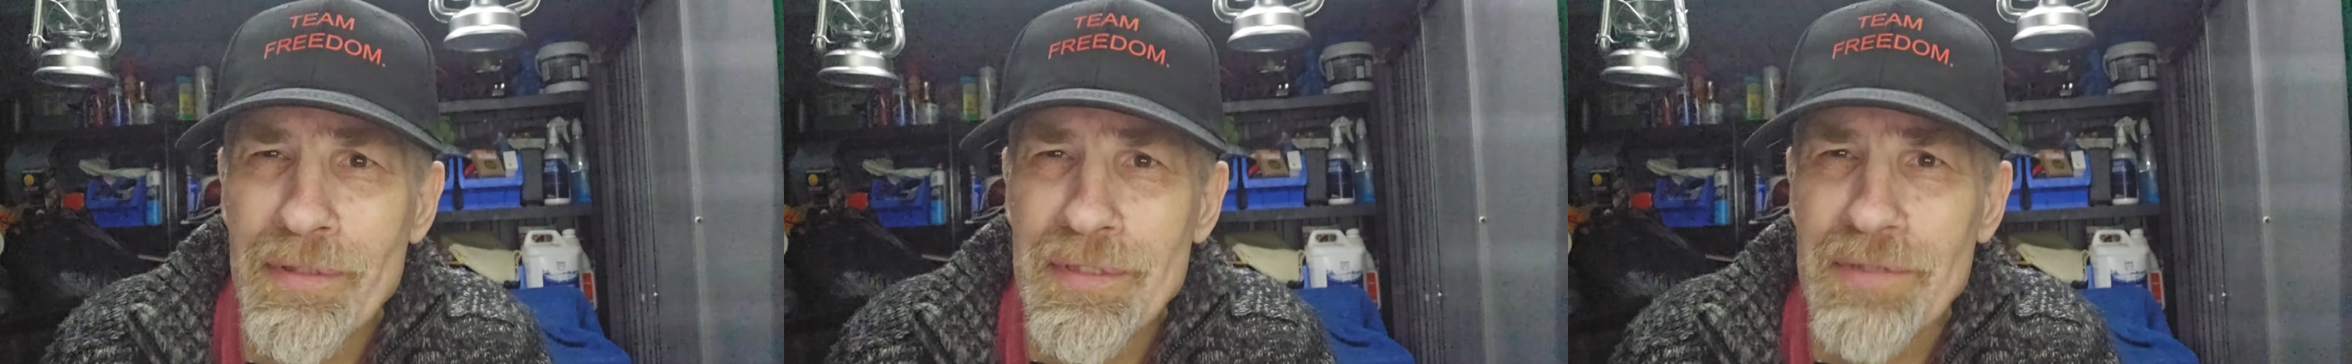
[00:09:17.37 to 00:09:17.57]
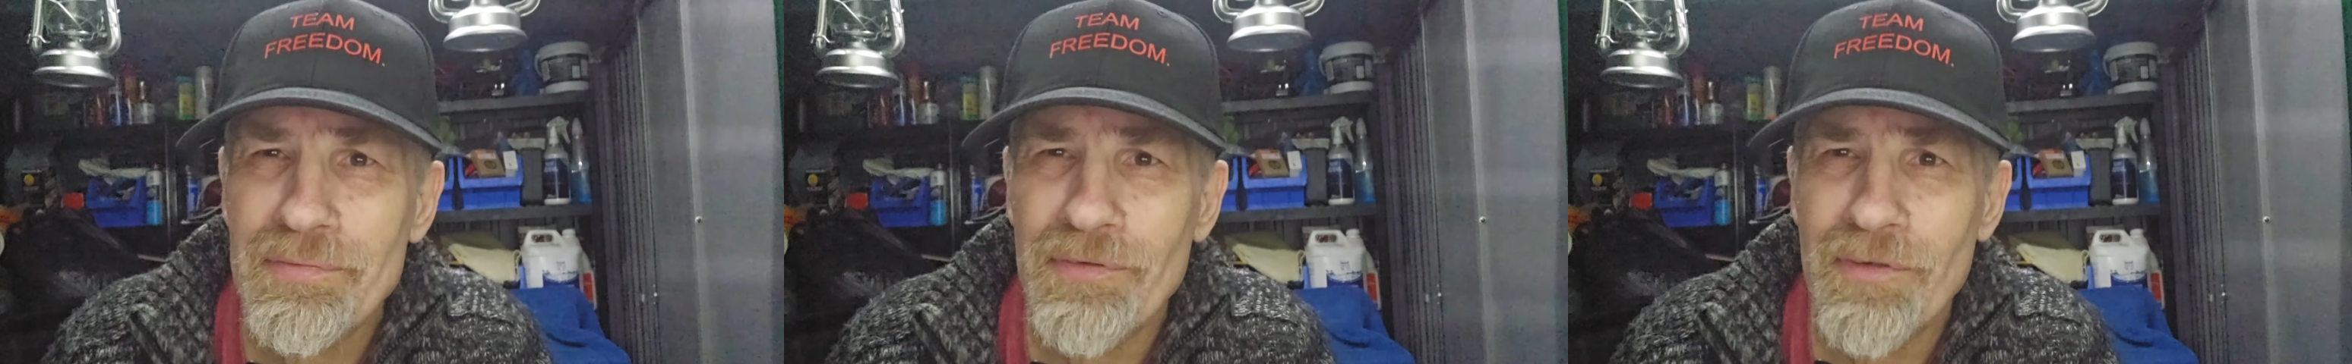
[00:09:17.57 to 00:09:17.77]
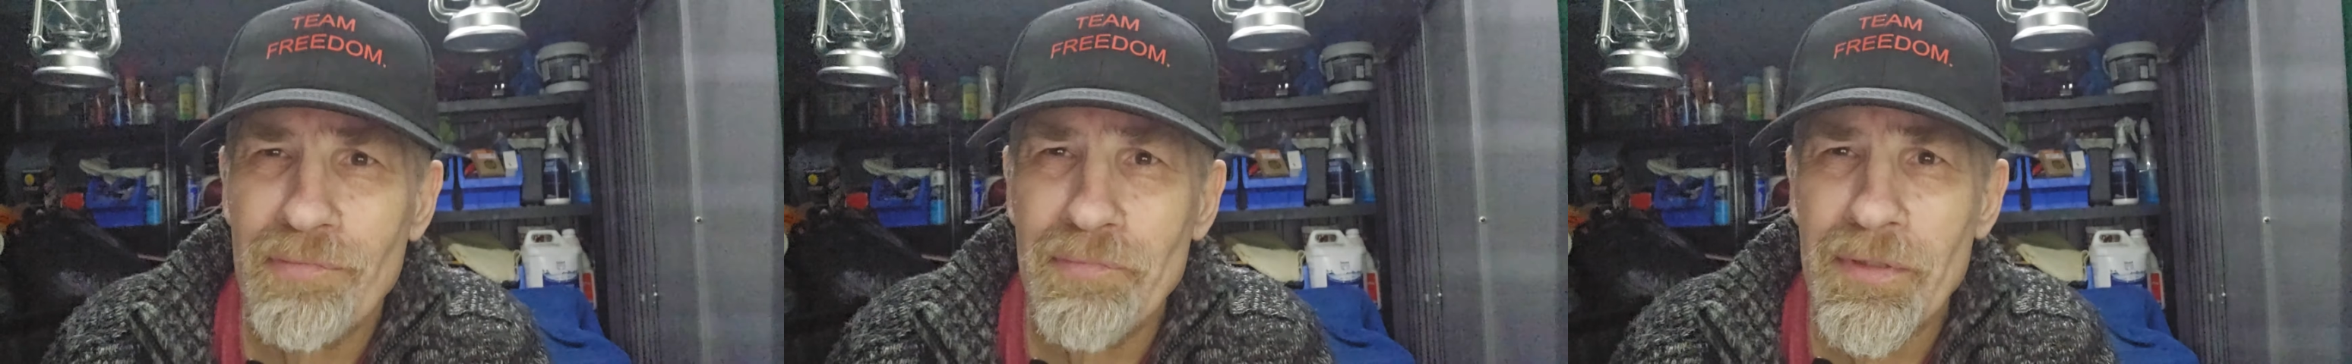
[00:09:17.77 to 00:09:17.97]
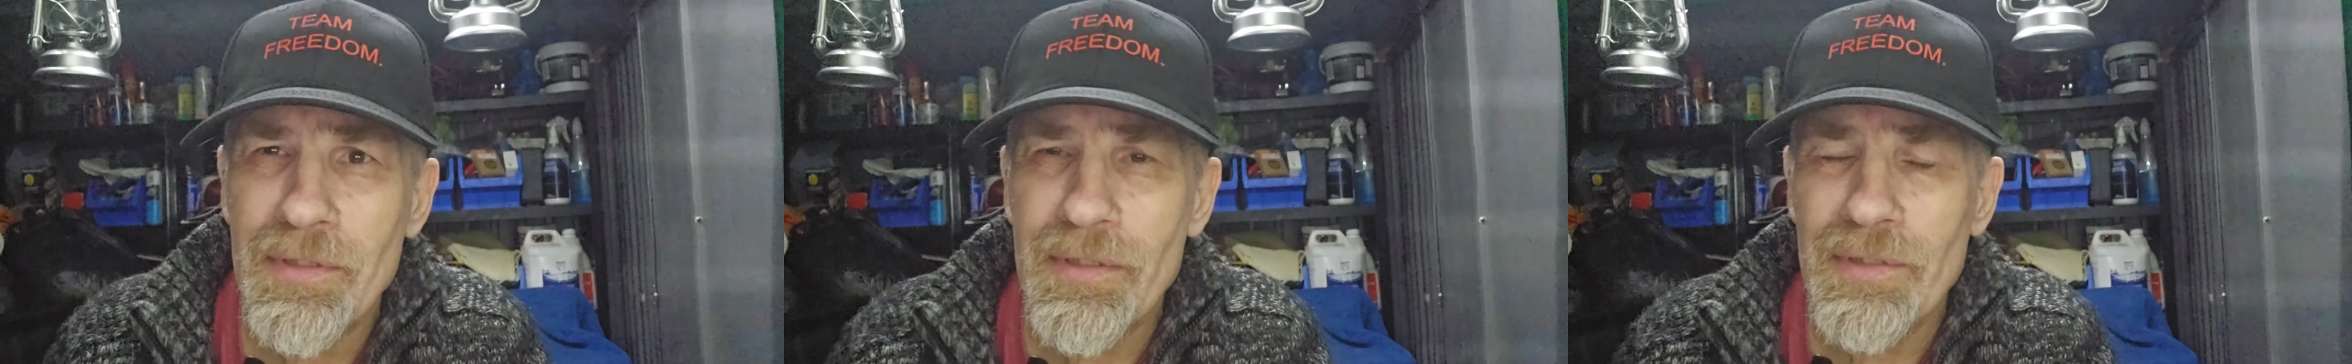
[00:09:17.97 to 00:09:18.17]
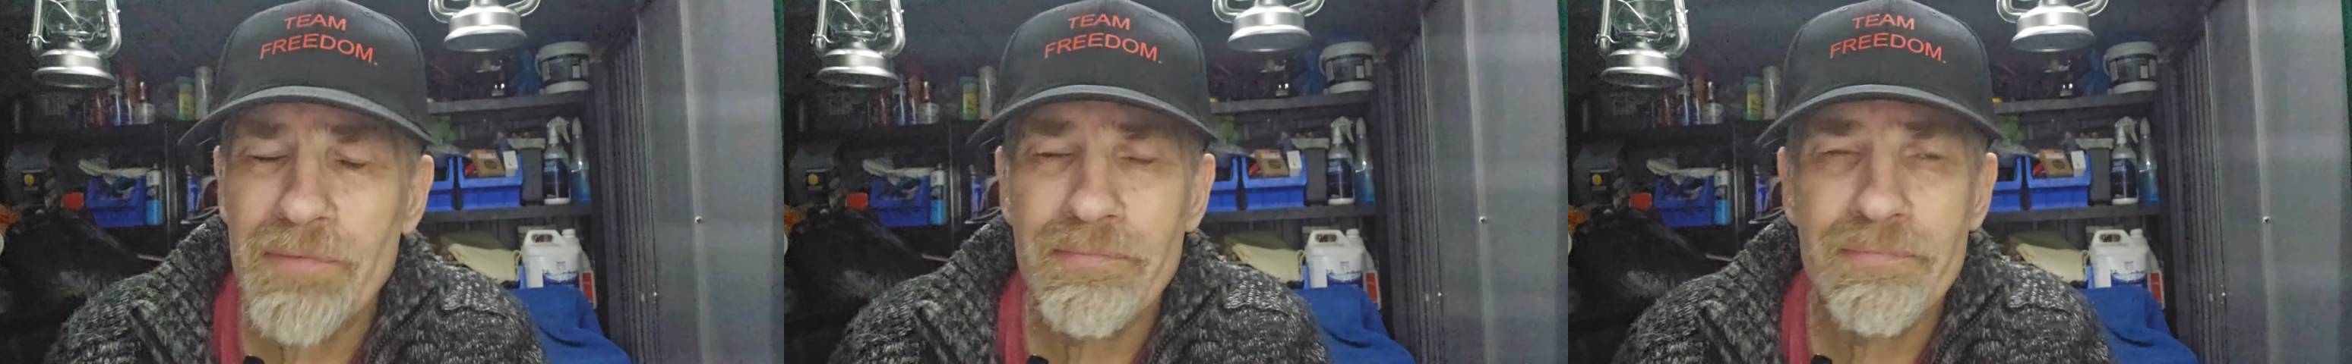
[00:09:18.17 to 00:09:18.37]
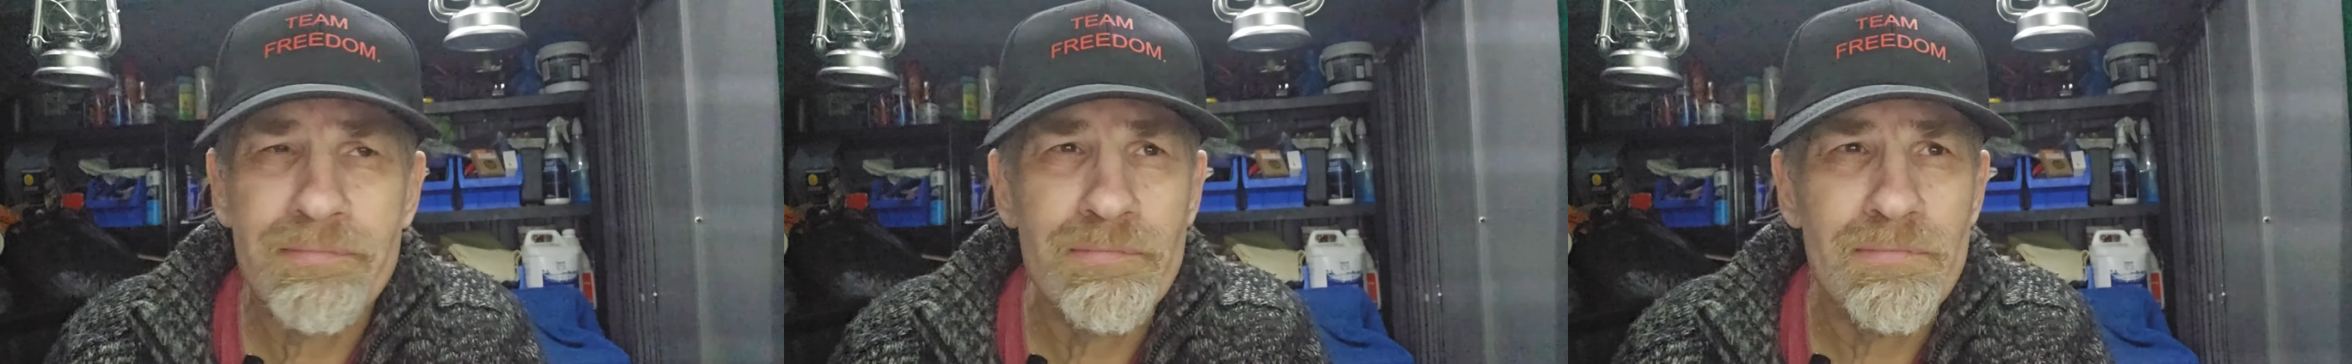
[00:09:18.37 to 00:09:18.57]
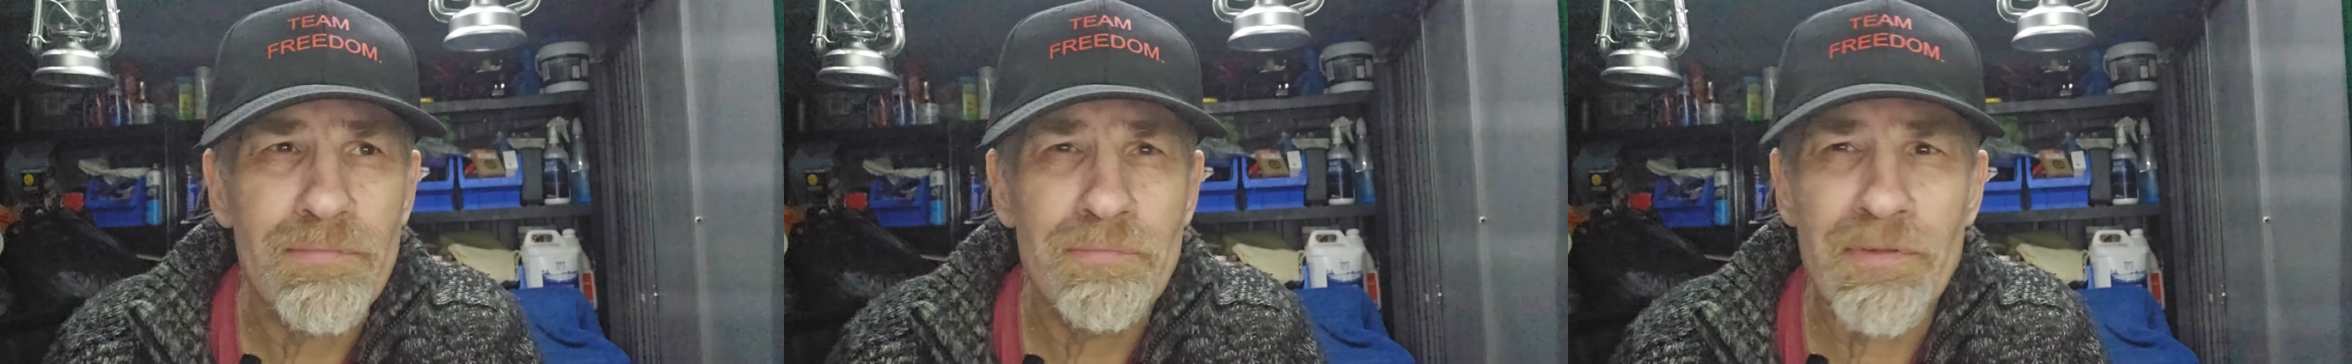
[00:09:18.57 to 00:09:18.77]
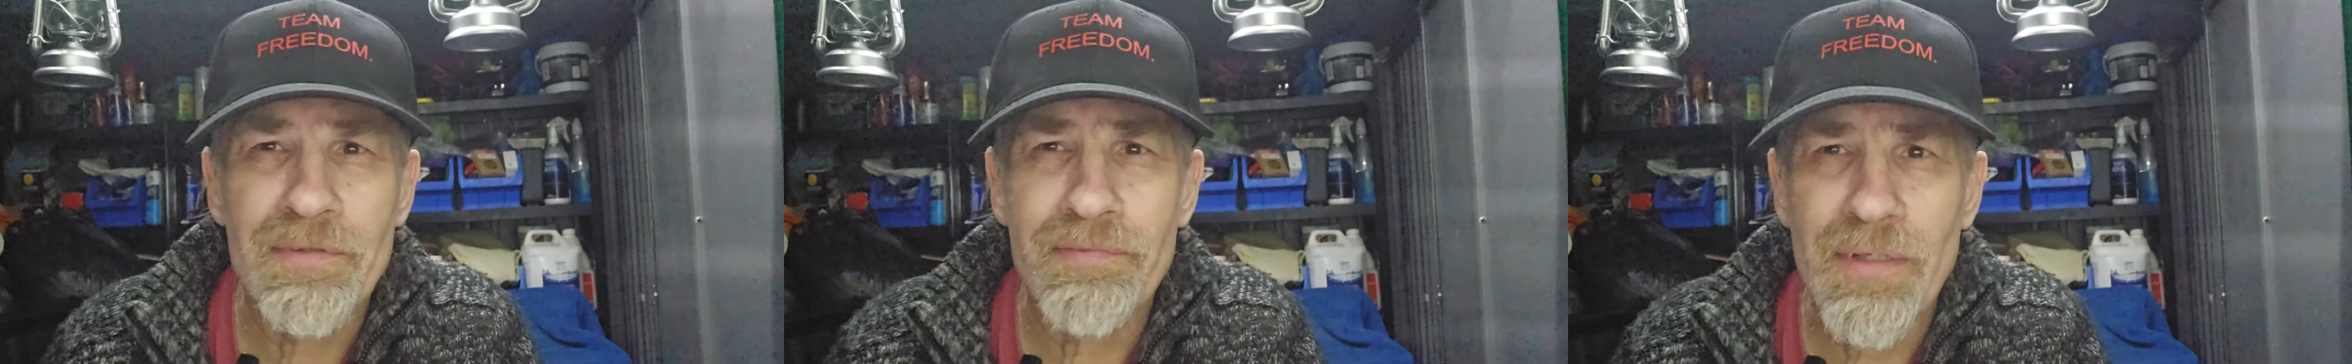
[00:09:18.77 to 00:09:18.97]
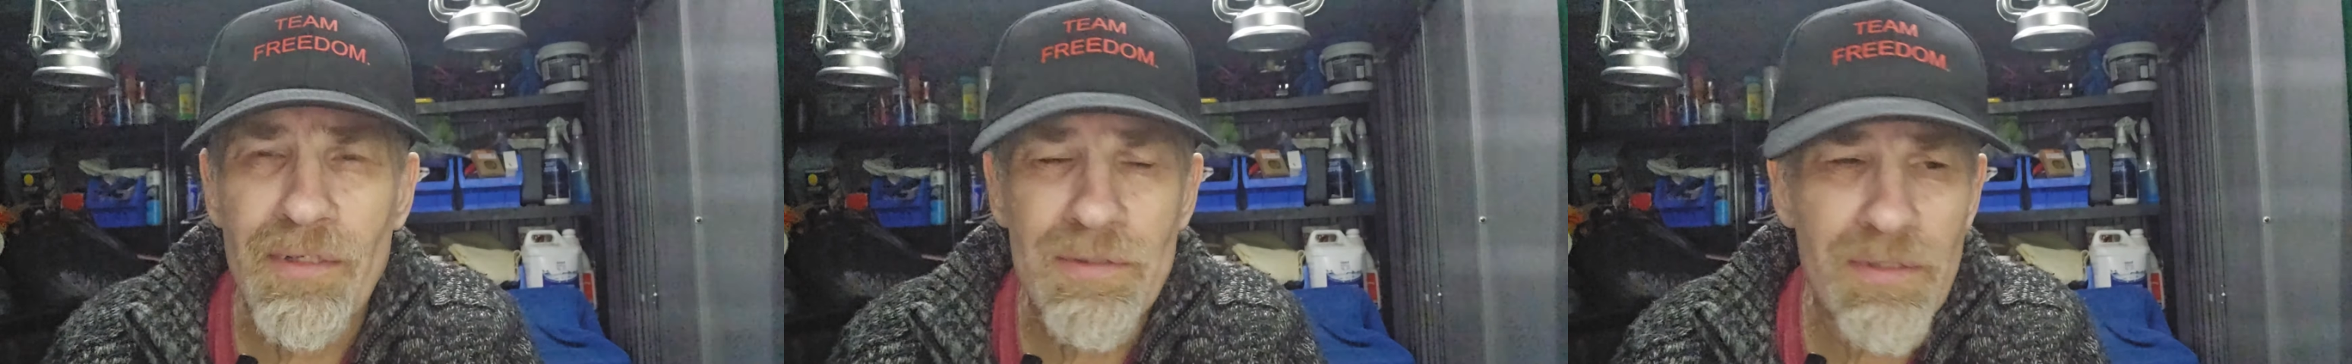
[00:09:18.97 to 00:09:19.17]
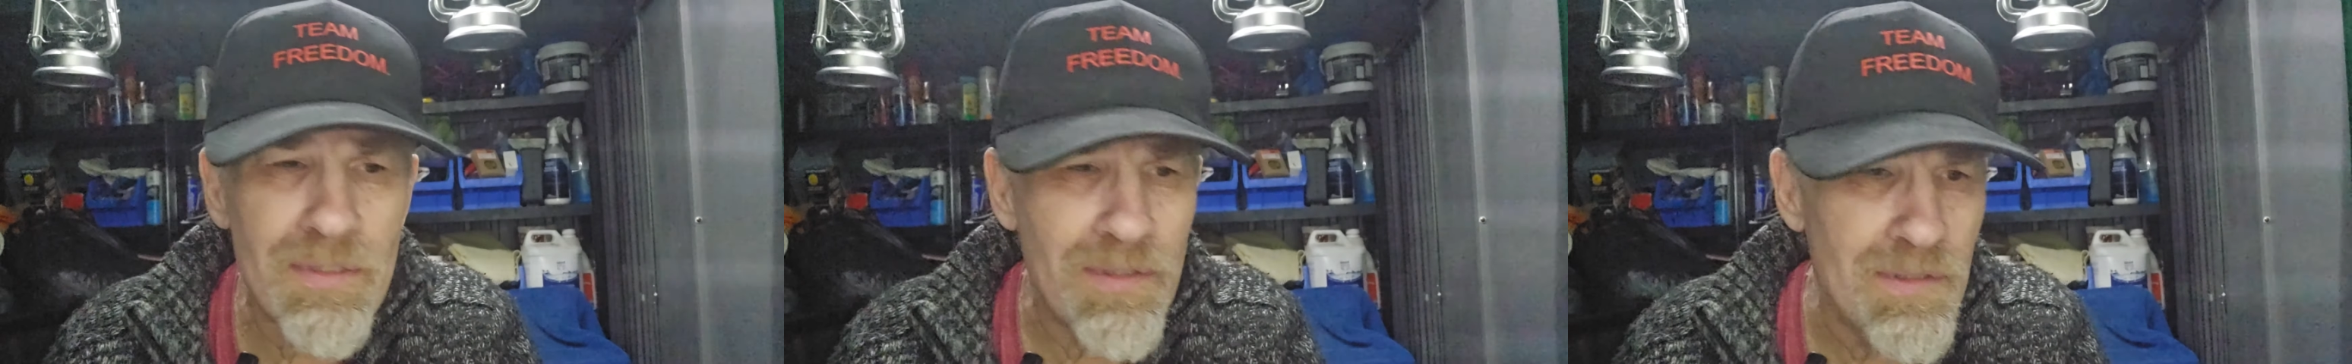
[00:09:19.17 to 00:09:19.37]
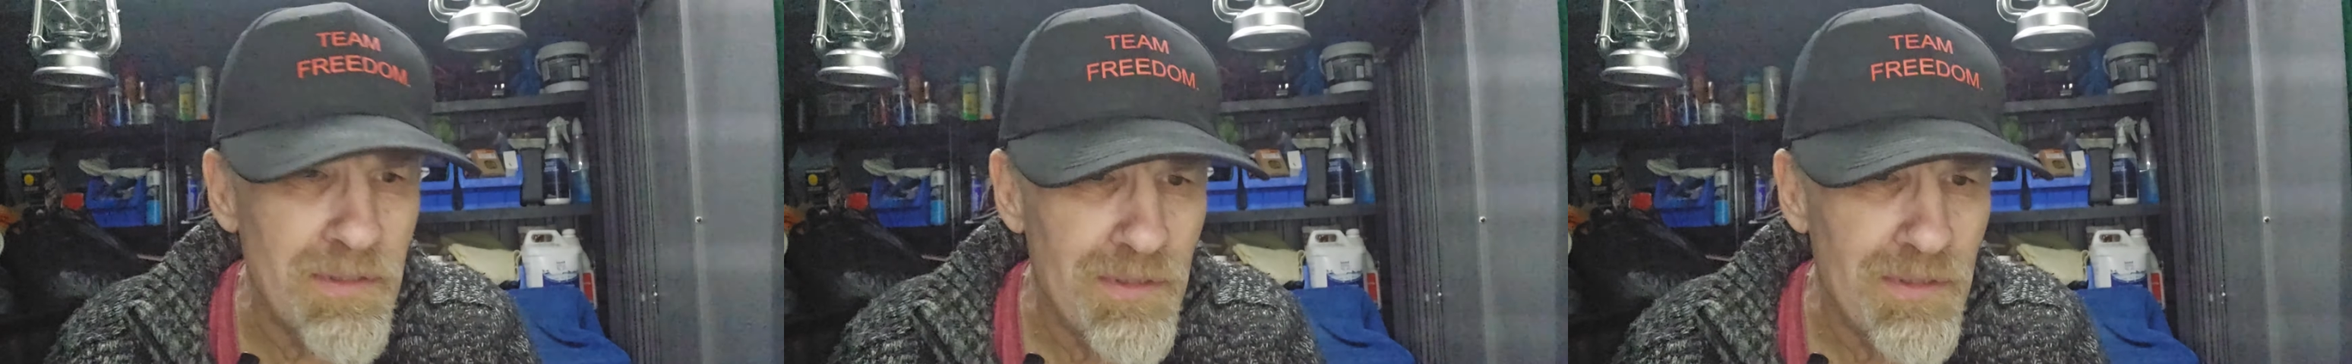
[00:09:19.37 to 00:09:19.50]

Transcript: from Nevada.